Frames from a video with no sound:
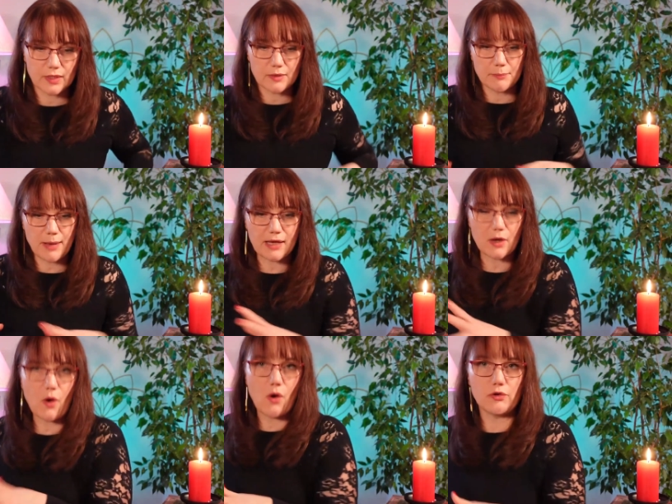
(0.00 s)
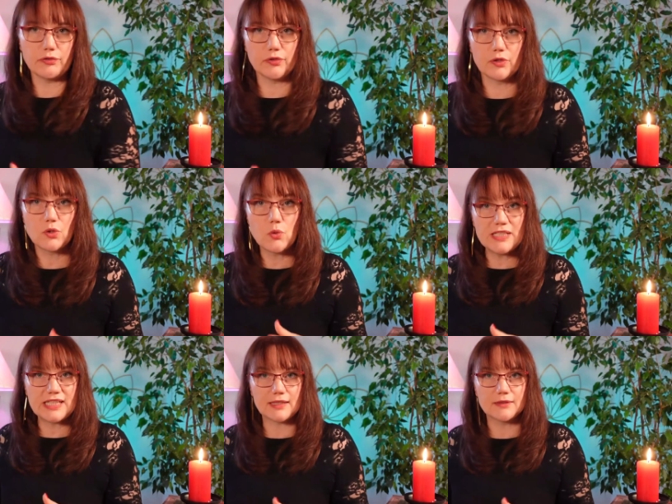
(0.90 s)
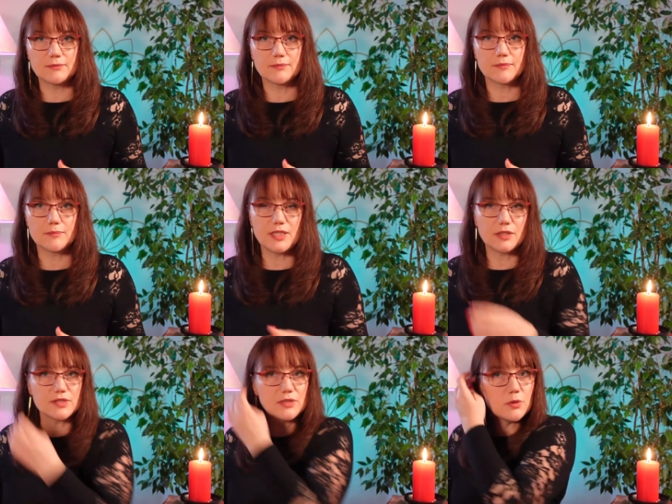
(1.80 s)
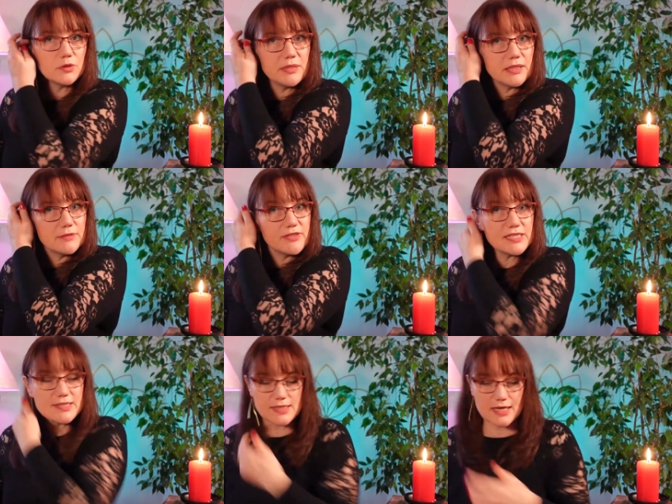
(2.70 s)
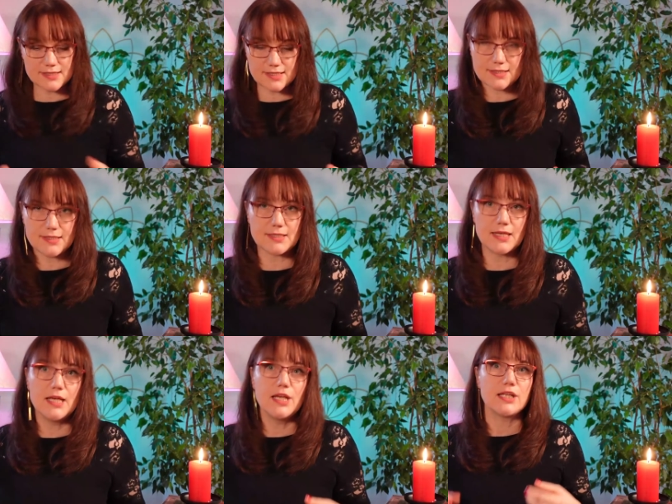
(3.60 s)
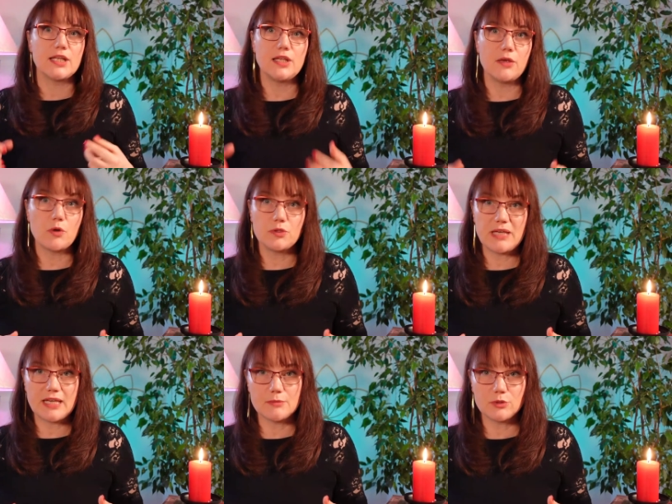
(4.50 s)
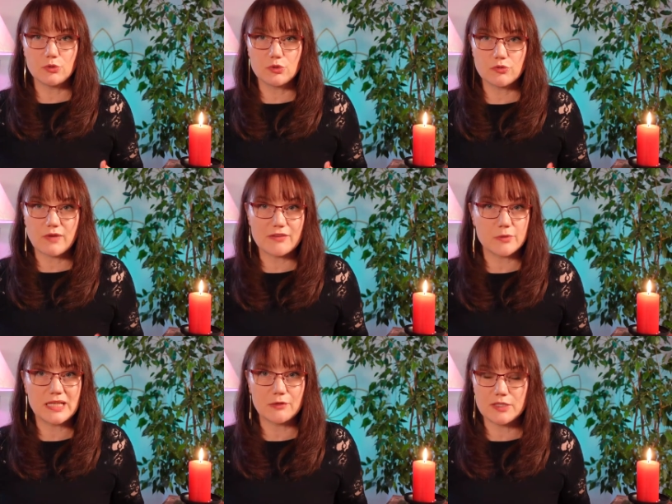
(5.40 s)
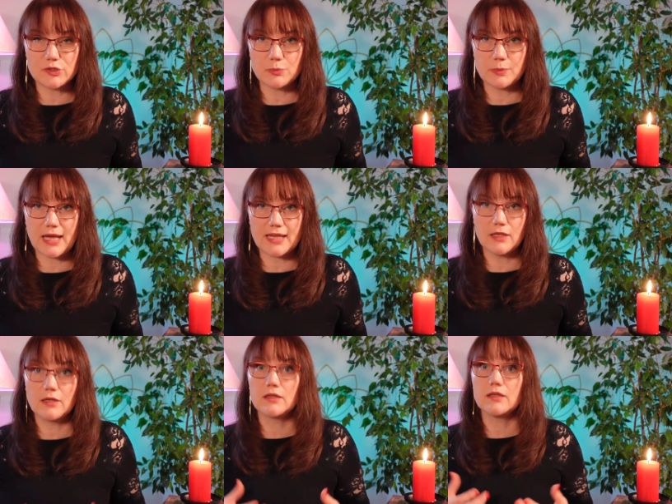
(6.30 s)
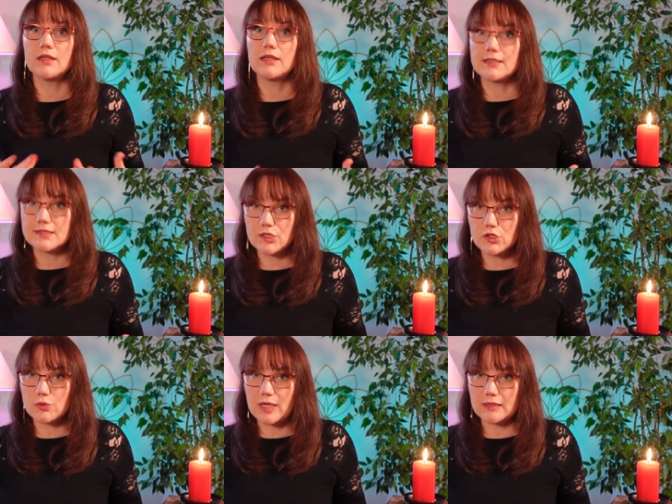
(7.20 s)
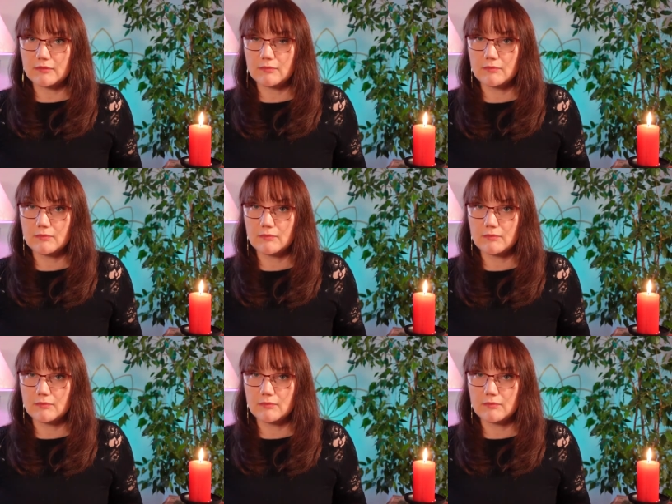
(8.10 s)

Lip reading: back off quicker, because they won't be, if it is narcissist, then they won't be able to survive without the supply sexual